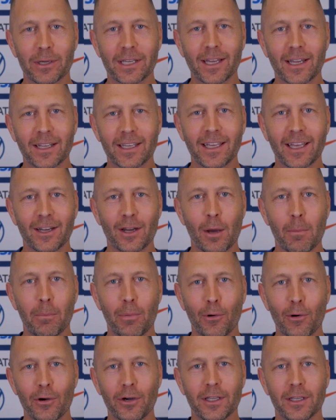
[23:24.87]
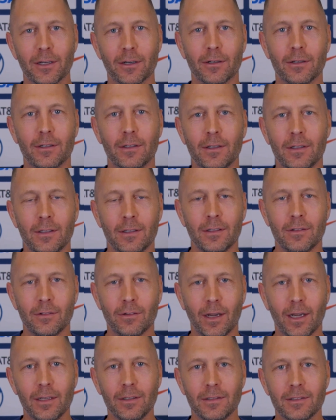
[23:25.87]
We got to get on board here,
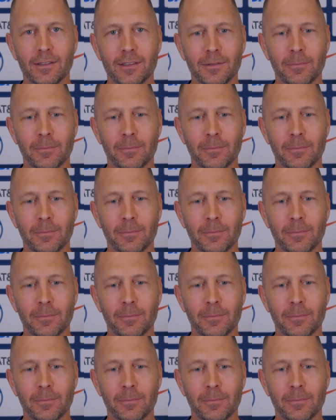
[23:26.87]
right?